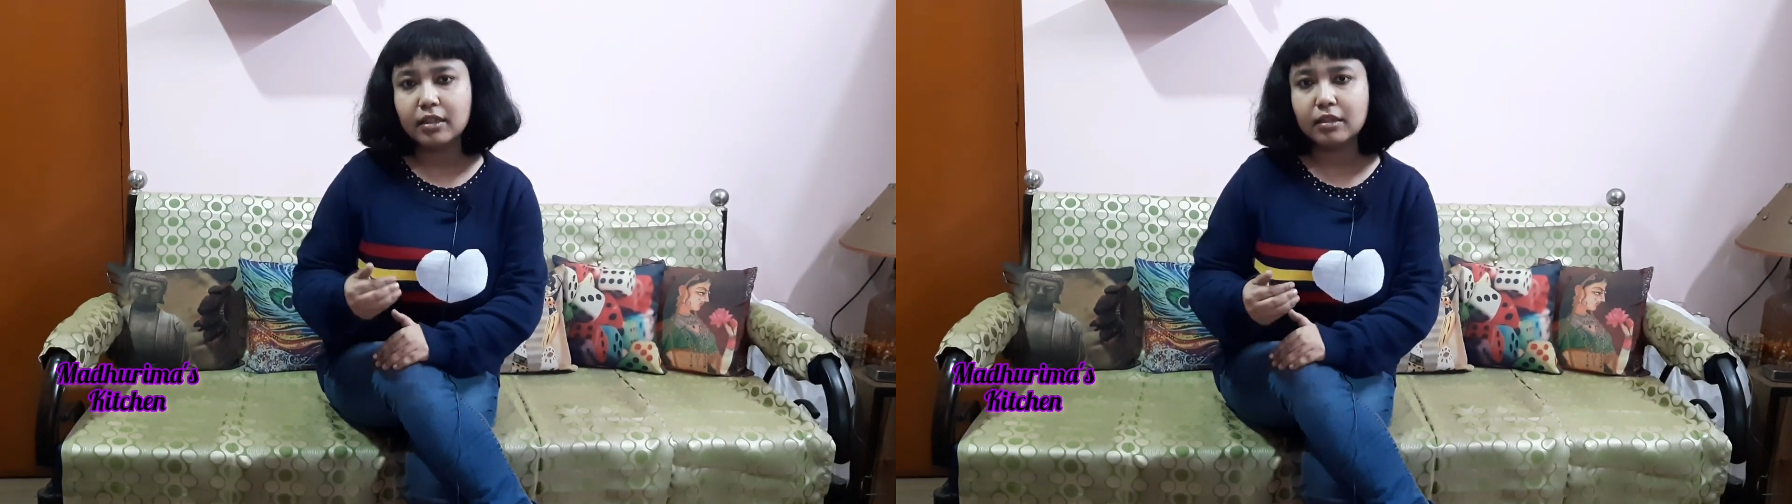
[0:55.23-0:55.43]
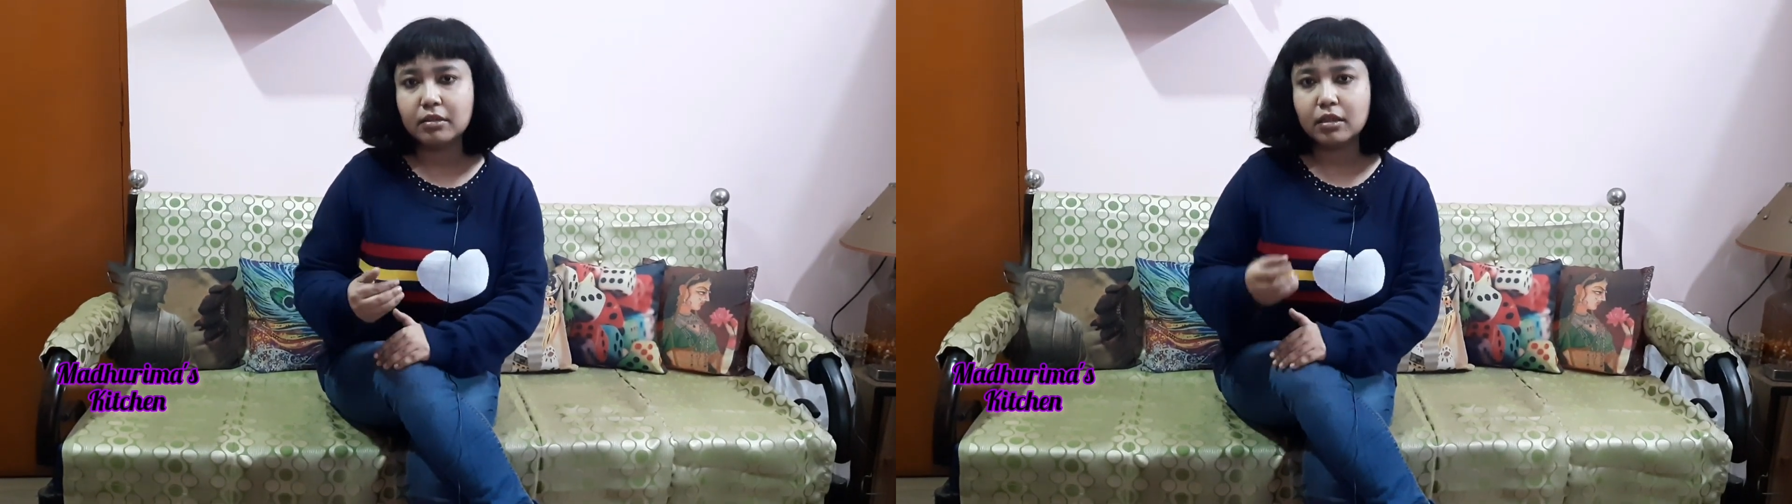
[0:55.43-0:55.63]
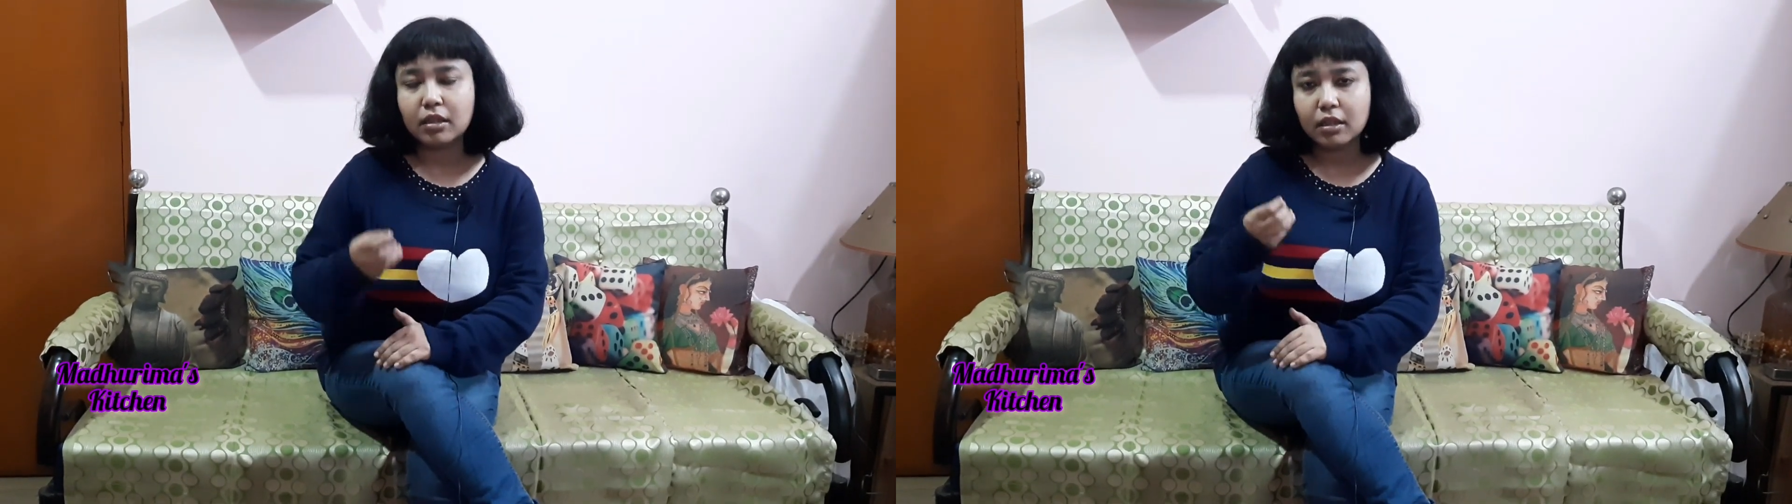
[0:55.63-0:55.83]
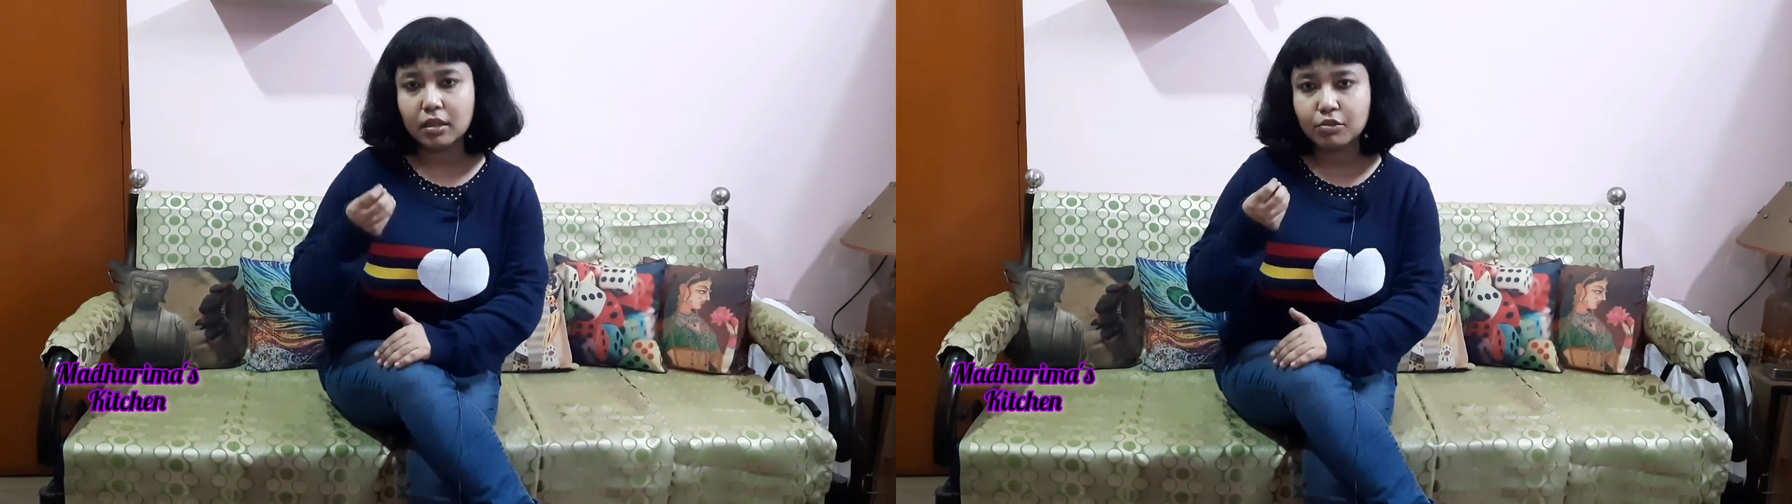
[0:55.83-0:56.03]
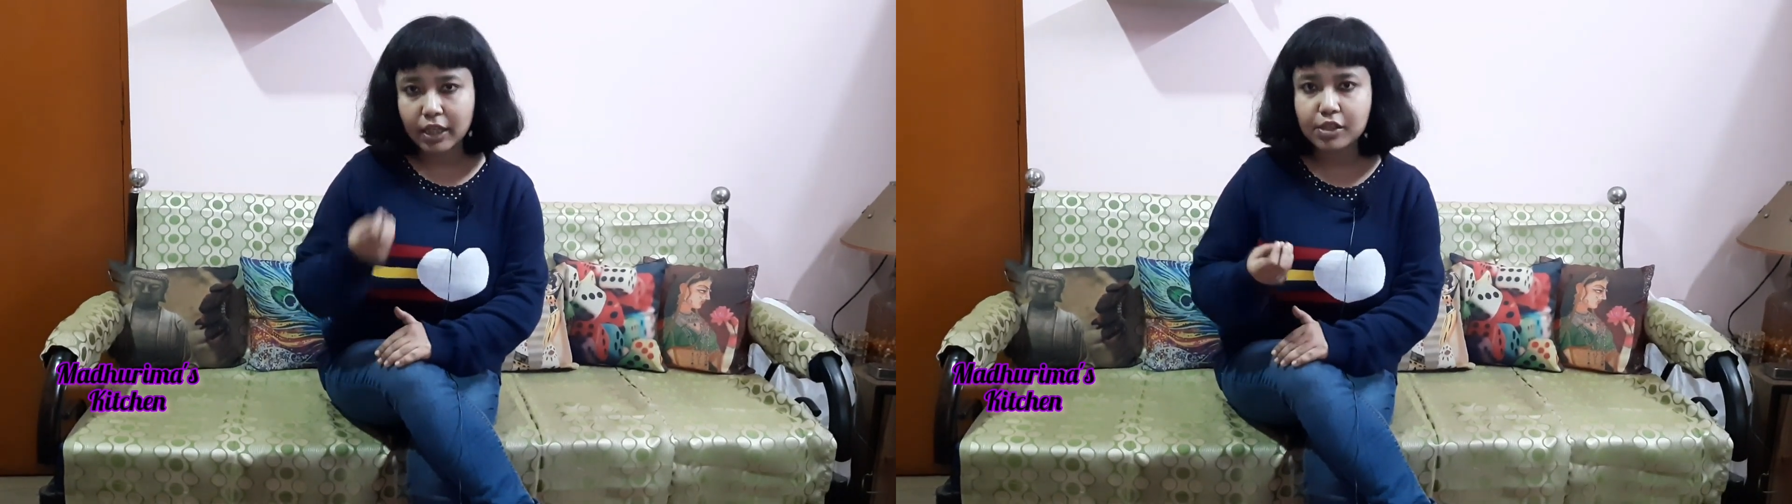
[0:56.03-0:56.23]

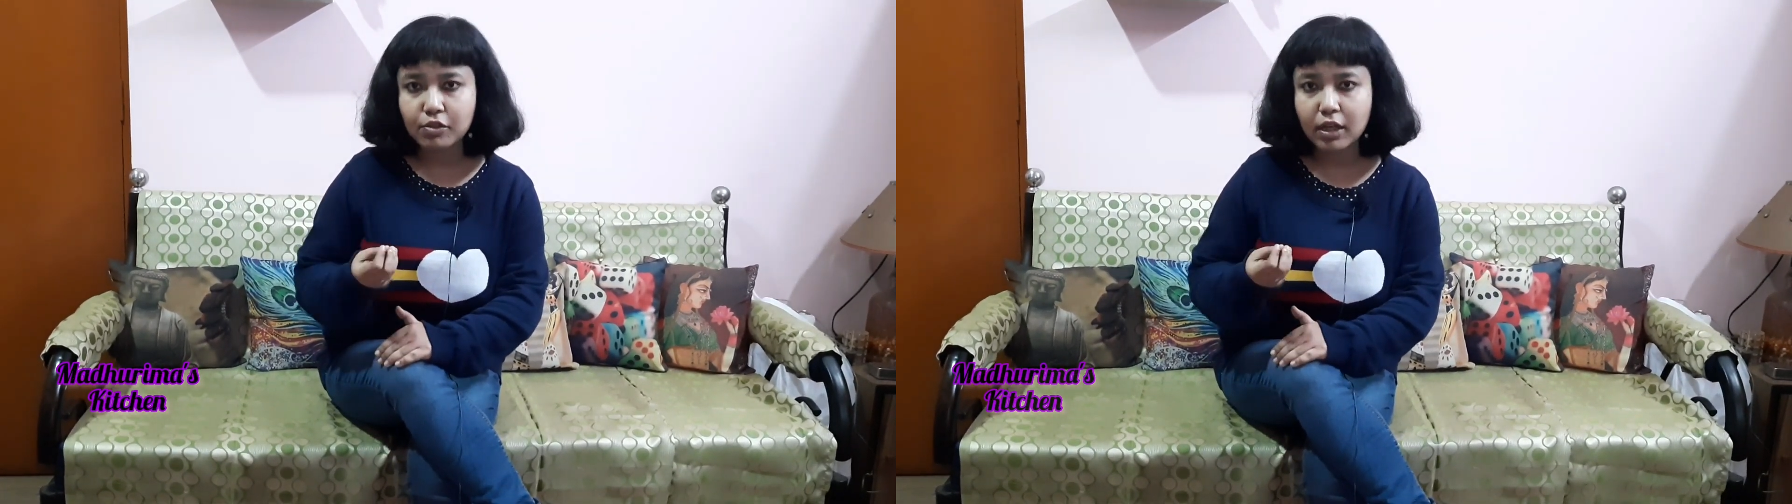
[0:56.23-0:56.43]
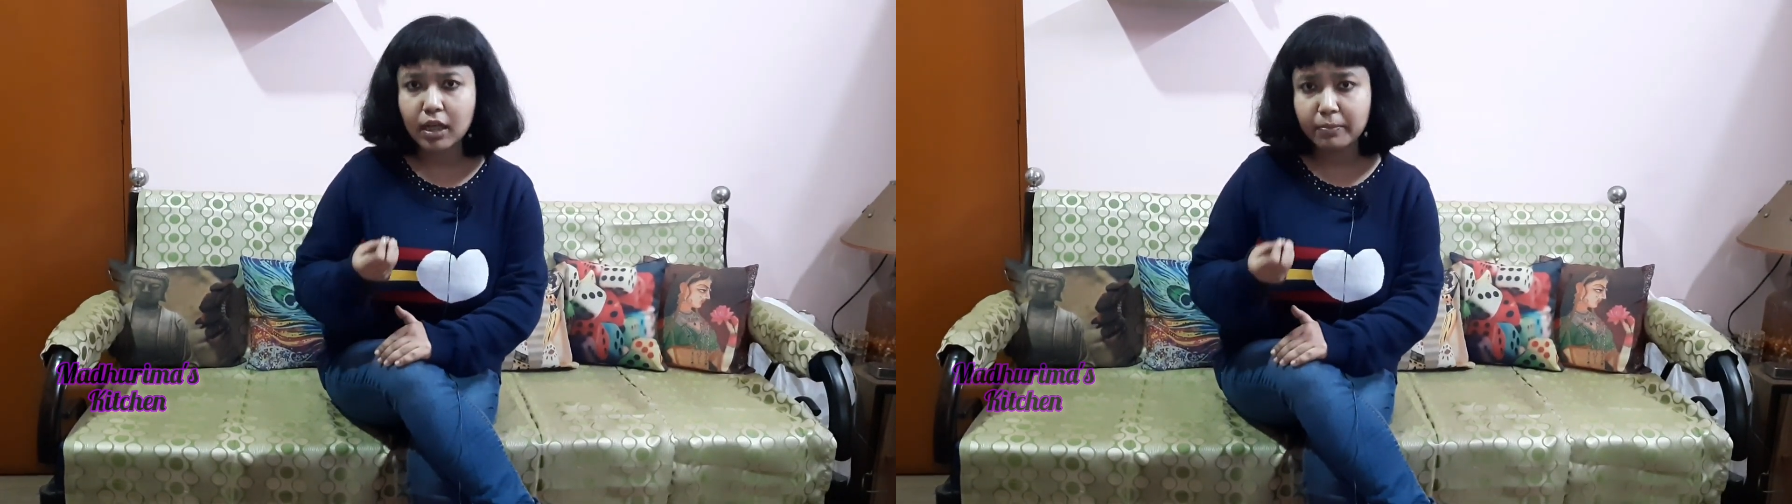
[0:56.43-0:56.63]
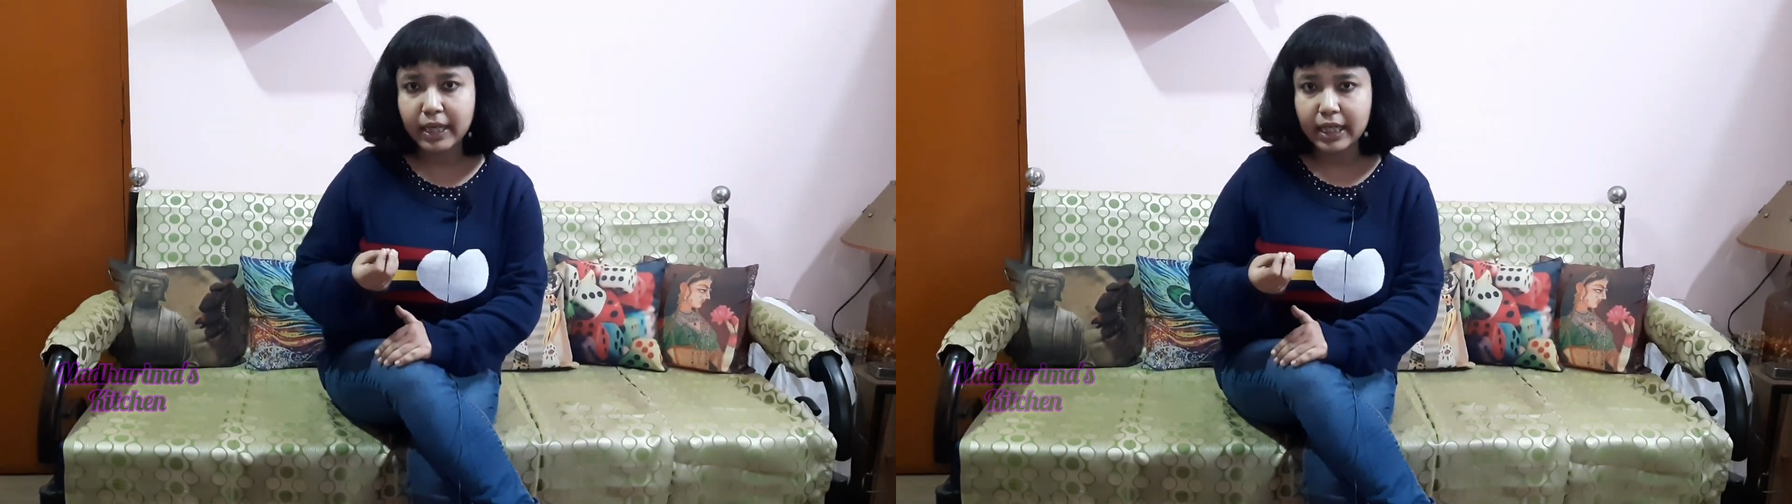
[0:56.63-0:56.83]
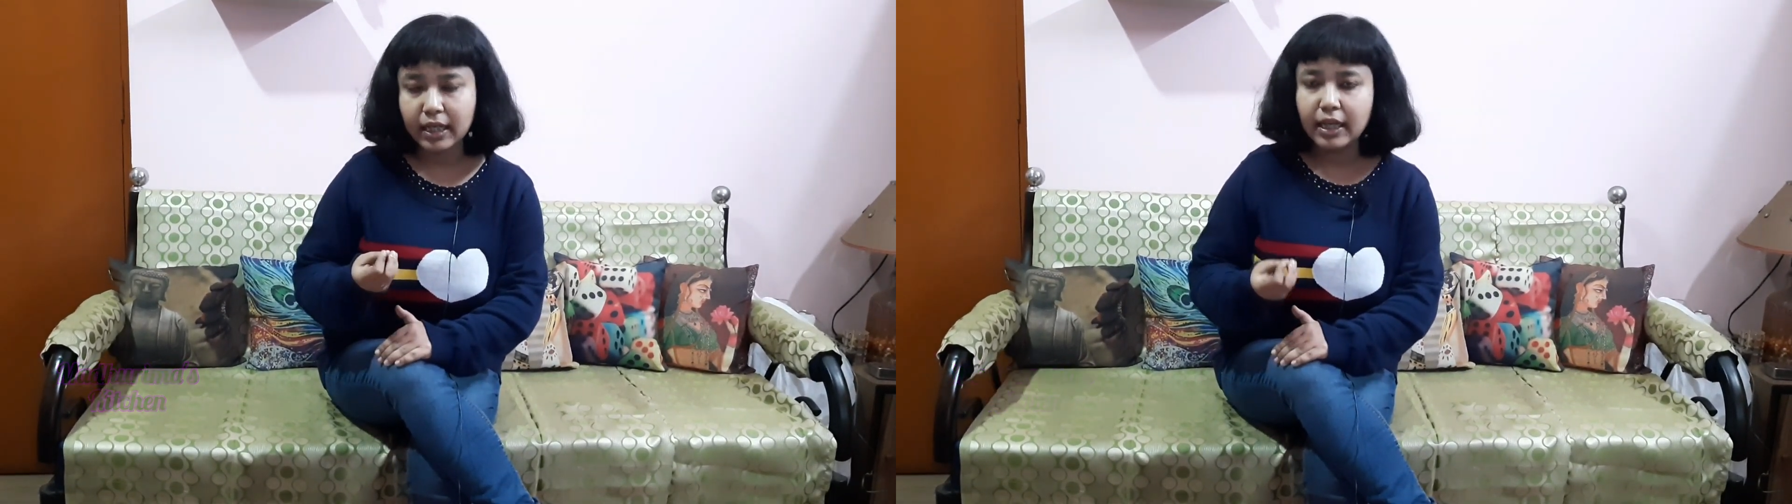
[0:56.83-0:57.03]
the cooking soda a bit,